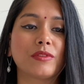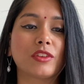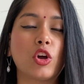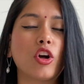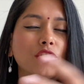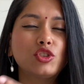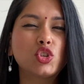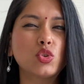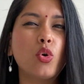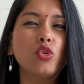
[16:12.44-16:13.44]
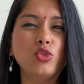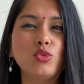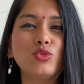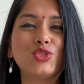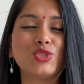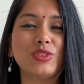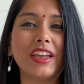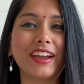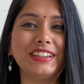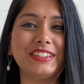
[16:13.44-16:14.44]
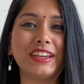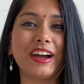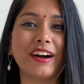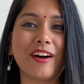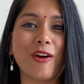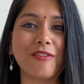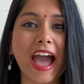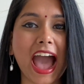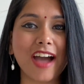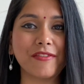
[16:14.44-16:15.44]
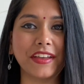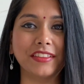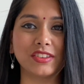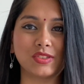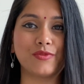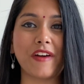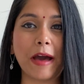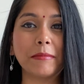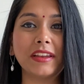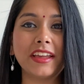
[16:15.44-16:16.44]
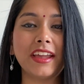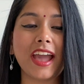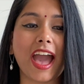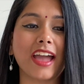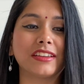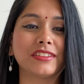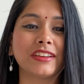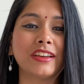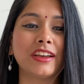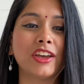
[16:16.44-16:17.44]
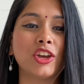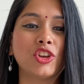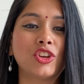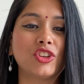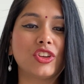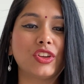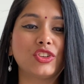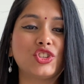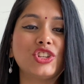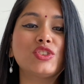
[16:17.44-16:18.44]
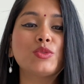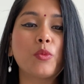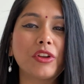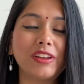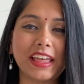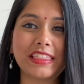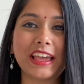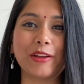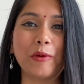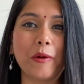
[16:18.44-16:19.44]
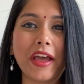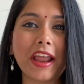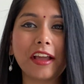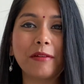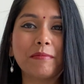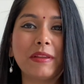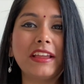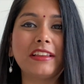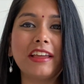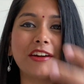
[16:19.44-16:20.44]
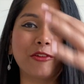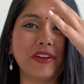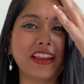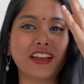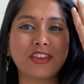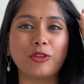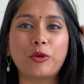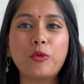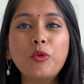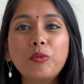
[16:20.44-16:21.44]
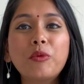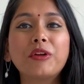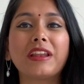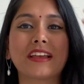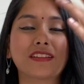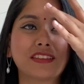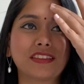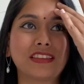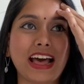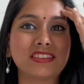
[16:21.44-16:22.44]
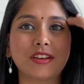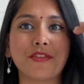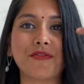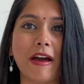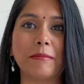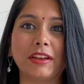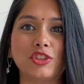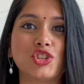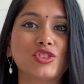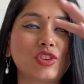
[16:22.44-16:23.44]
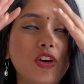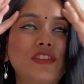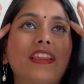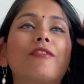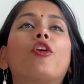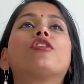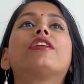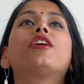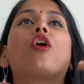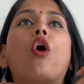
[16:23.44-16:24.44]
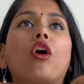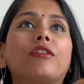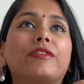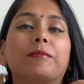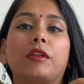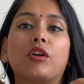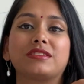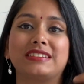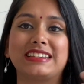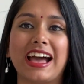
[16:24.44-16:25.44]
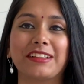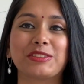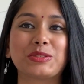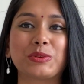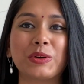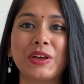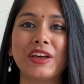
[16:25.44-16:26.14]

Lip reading: gotten so used to the idea of having this family, and she doesn't want to let that go. And I completely agree. Like, you know, who would? Like, that's her family. They've already, all of them, lost Dan. So,